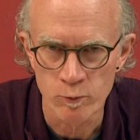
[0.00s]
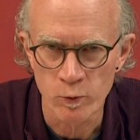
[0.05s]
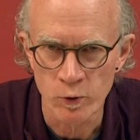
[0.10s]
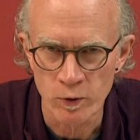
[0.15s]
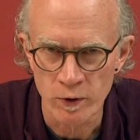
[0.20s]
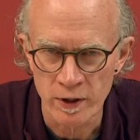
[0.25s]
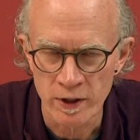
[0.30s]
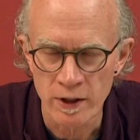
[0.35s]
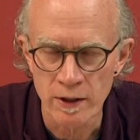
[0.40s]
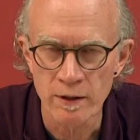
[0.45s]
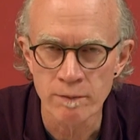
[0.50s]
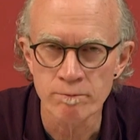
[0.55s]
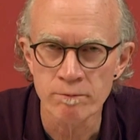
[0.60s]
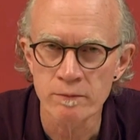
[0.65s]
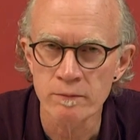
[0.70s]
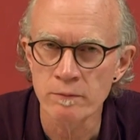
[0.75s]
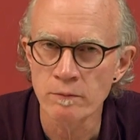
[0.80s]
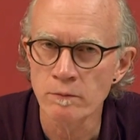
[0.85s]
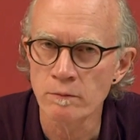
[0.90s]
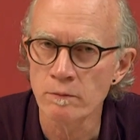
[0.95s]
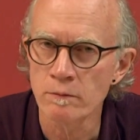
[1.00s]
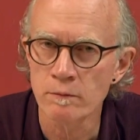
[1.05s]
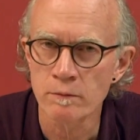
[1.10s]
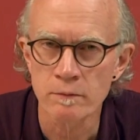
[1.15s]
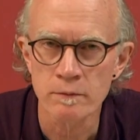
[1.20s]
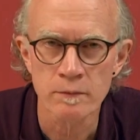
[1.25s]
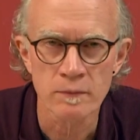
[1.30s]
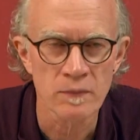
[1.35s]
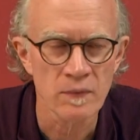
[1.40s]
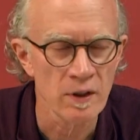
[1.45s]
Mu Li,
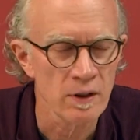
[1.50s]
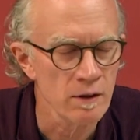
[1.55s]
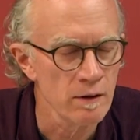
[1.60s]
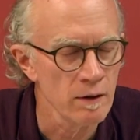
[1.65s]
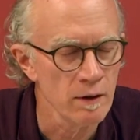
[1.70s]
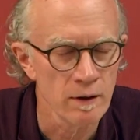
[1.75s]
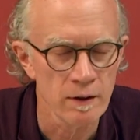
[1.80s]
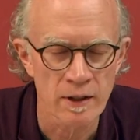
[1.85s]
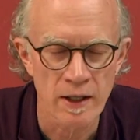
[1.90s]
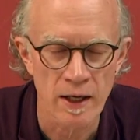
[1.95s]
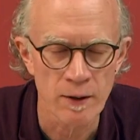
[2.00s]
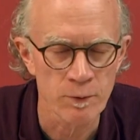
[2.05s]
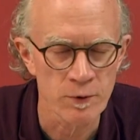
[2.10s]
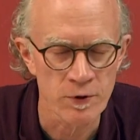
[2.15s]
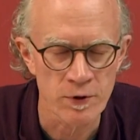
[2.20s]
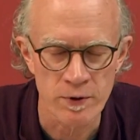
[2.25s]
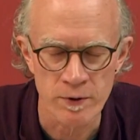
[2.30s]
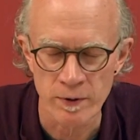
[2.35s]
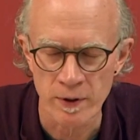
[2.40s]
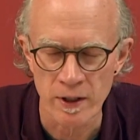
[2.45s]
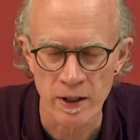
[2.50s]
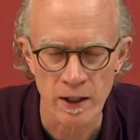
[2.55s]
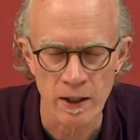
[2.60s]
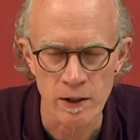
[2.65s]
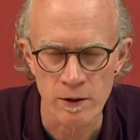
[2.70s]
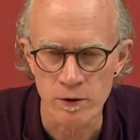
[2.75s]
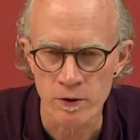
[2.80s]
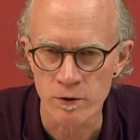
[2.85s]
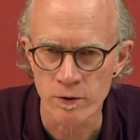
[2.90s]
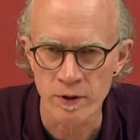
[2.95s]
that was straight out
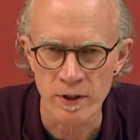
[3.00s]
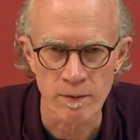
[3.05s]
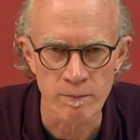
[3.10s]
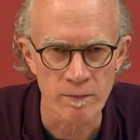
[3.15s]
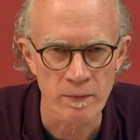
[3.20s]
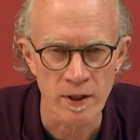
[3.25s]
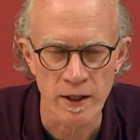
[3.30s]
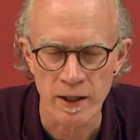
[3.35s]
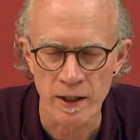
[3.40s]
of the dream.